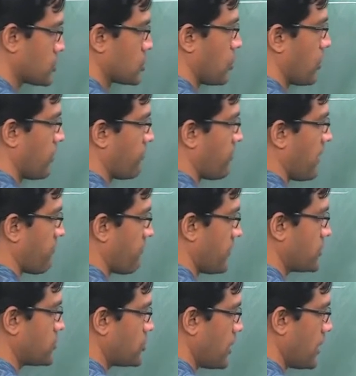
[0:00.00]
So if f
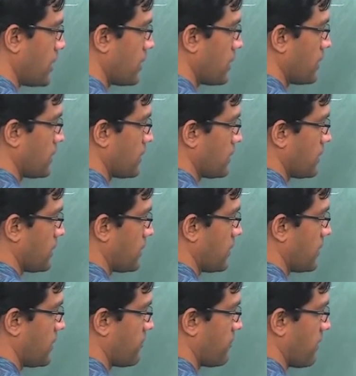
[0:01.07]
and g,
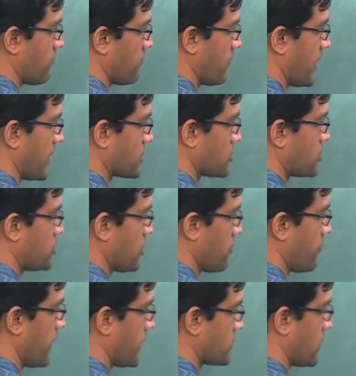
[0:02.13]
if f of x, g
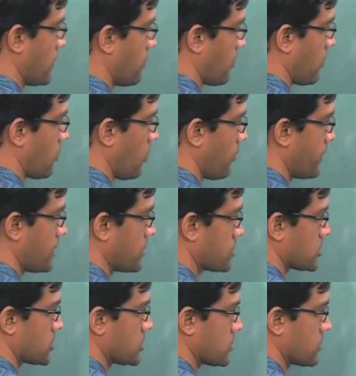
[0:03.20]
of x are
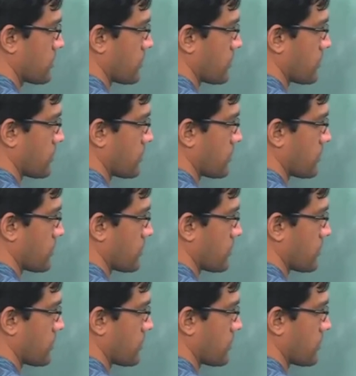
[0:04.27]
polynomials,